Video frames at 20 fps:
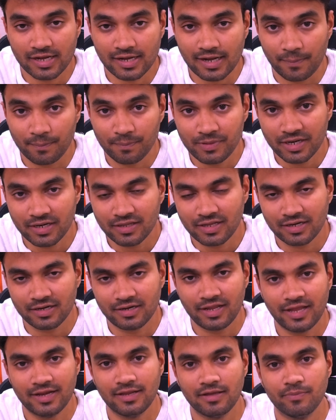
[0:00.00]
complete the
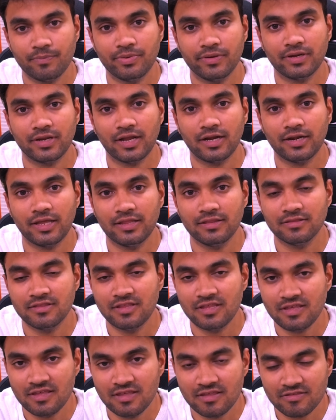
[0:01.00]
training period in
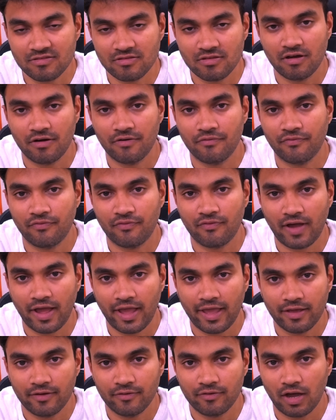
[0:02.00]
these
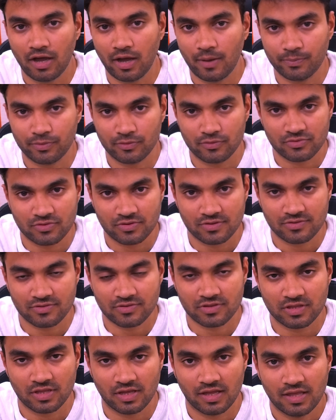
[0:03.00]
five
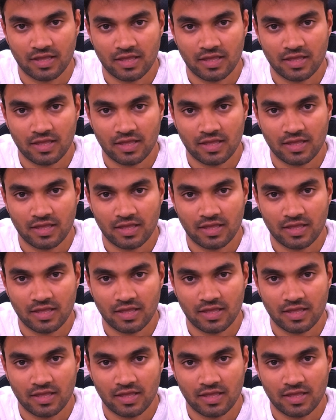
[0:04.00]
approaches.